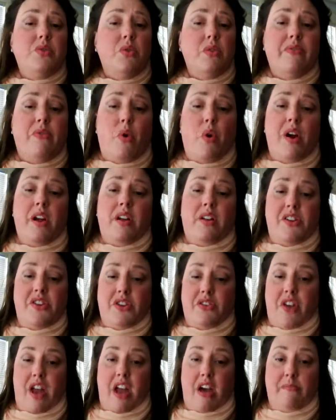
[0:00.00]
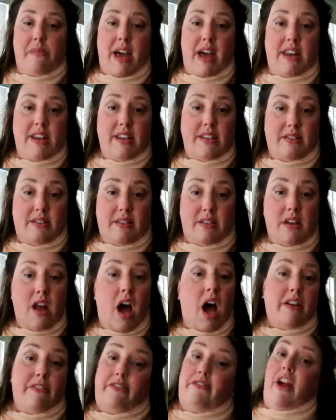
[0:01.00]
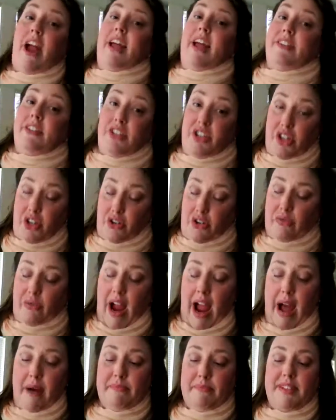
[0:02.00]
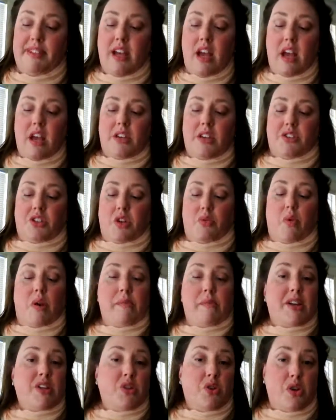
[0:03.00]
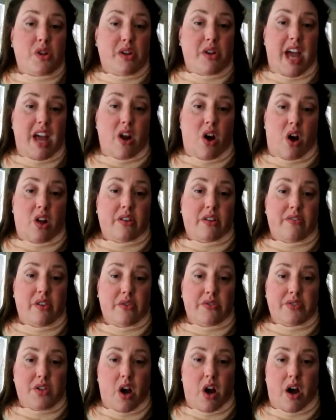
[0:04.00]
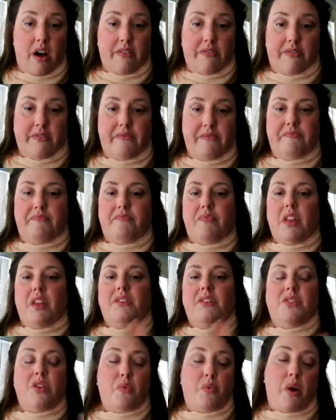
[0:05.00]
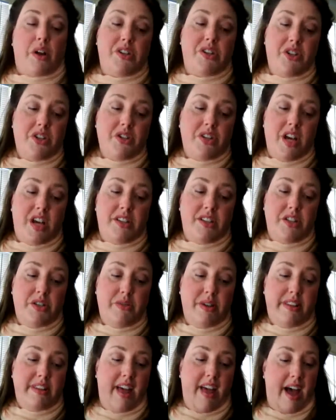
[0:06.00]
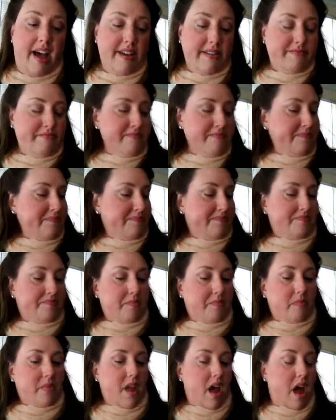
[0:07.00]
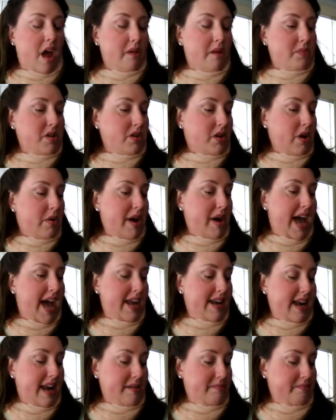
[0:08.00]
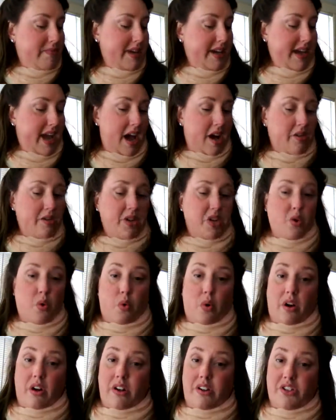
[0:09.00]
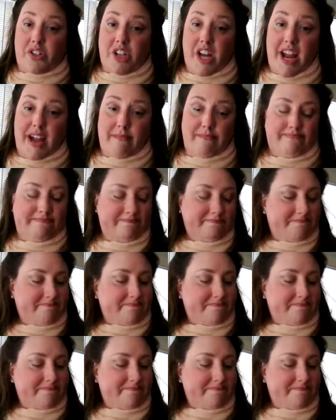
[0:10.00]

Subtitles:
sort of oil on your nail bed is not a friend to your wraps, so you want to make sure you get all of those off. So once you're done doing that, you go ahead and pick out your jam.